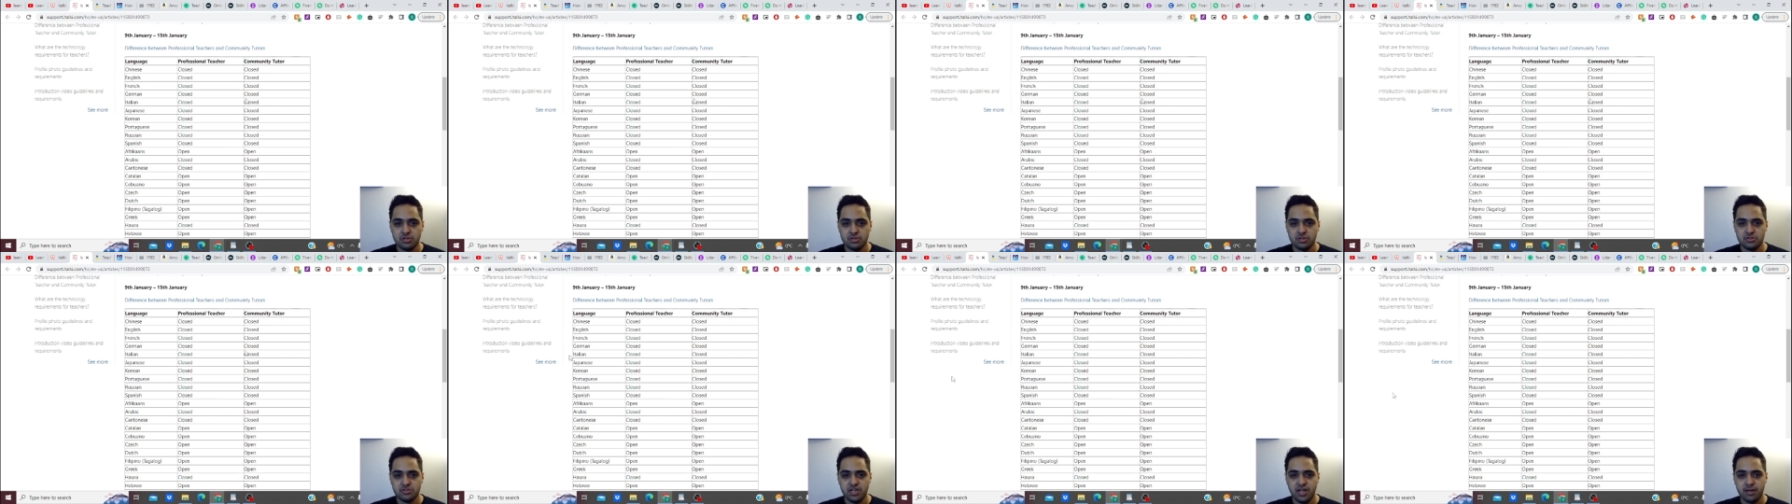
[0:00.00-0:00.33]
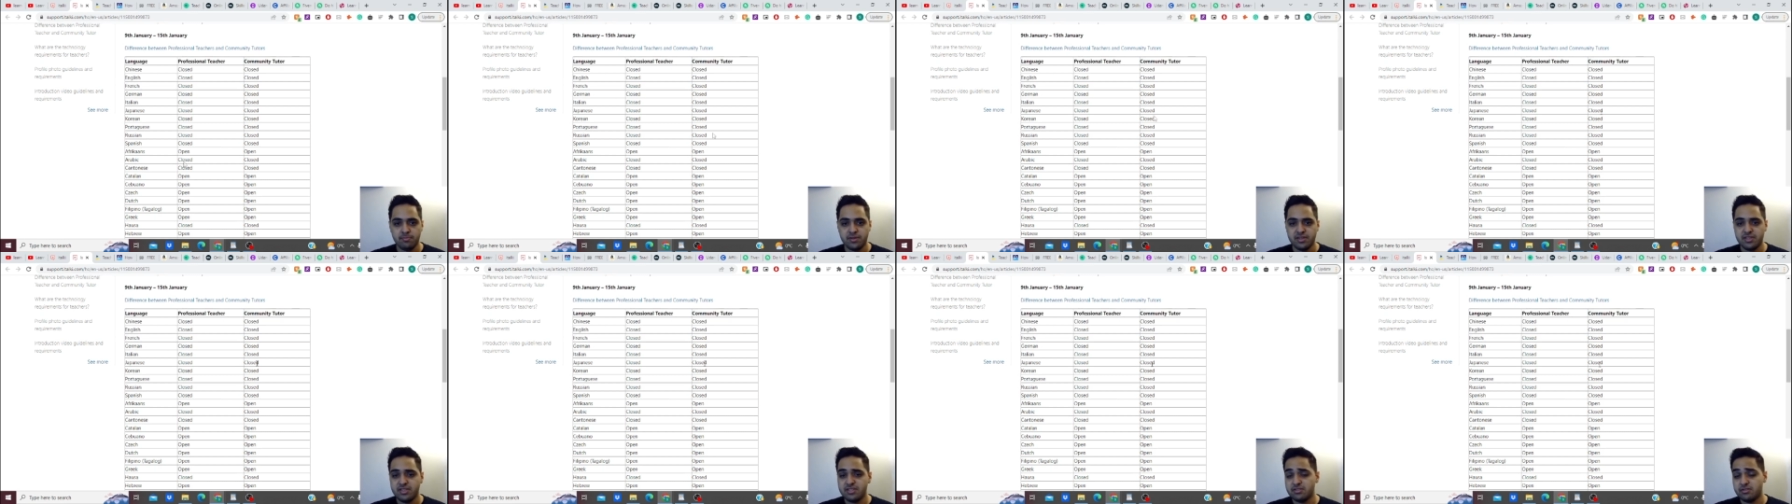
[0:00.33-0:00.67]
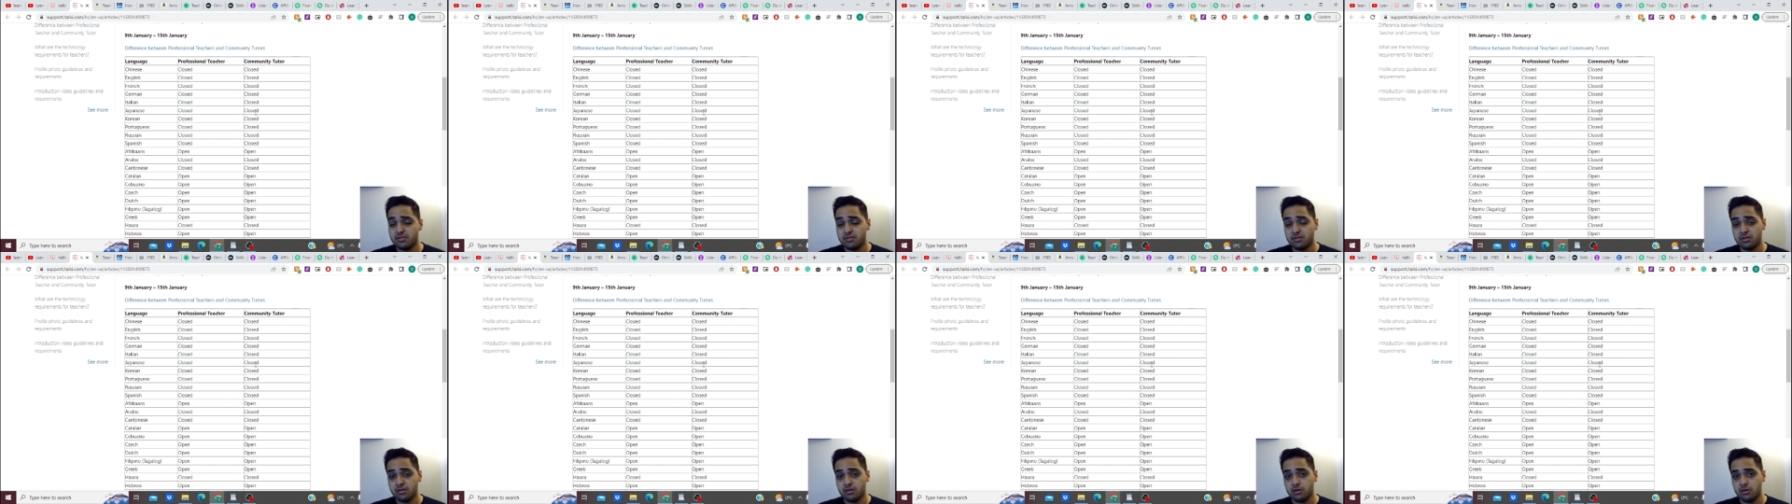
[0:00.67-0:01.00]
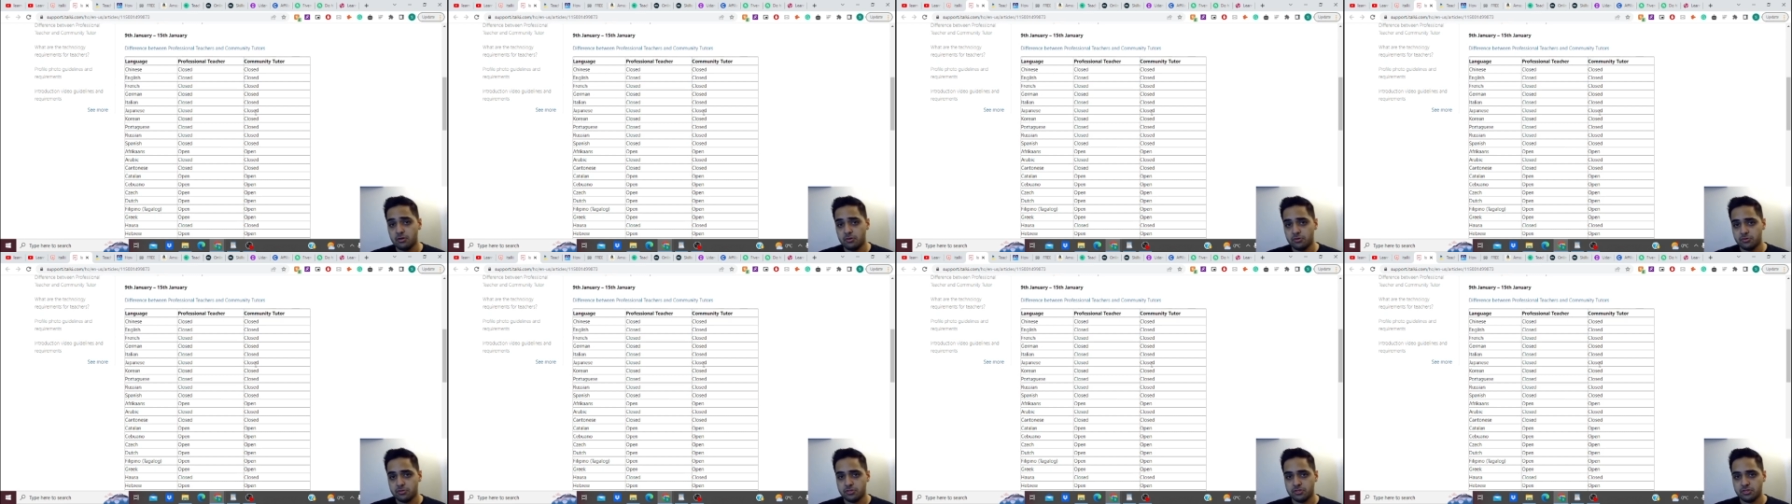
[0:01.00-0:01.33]
Japanese, they're
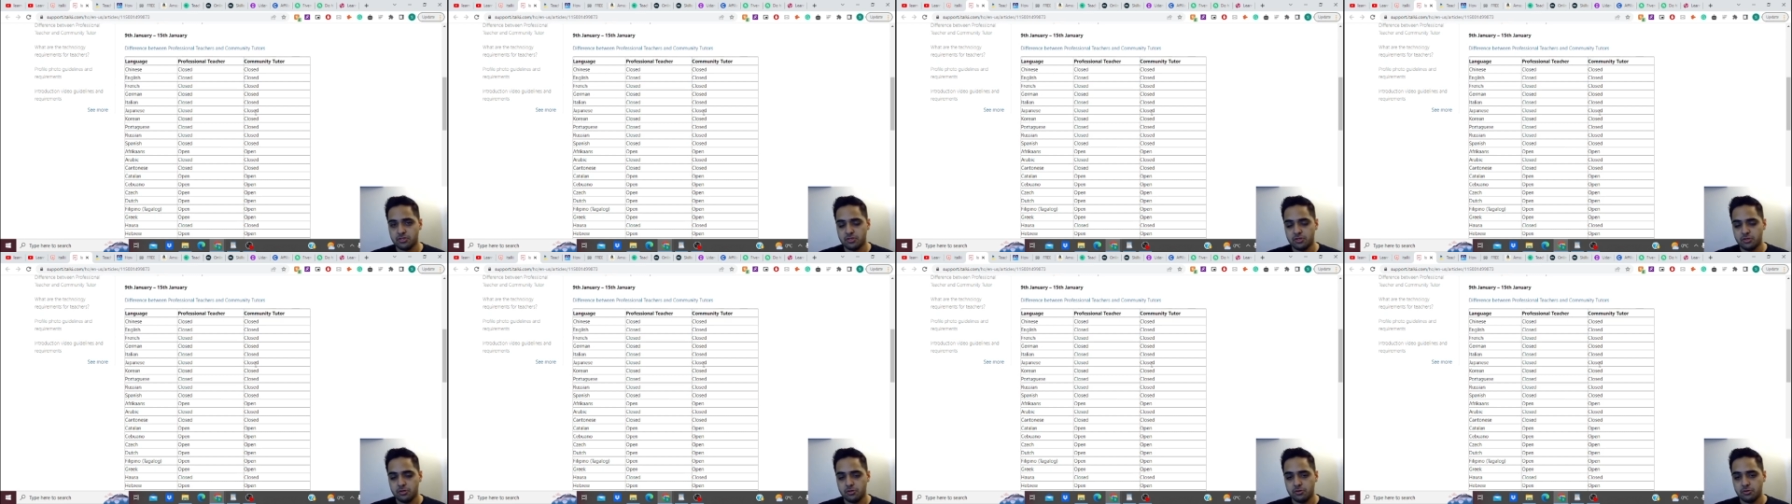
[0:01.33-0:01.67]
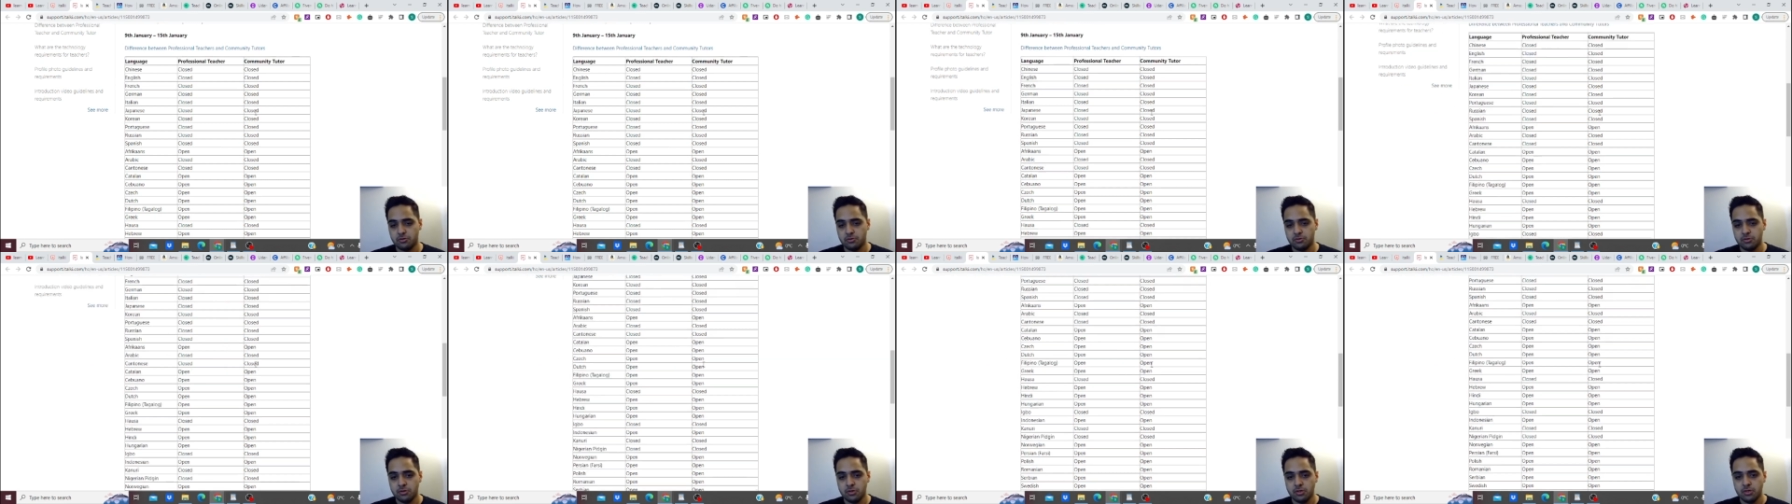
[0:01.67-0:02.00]
closed. So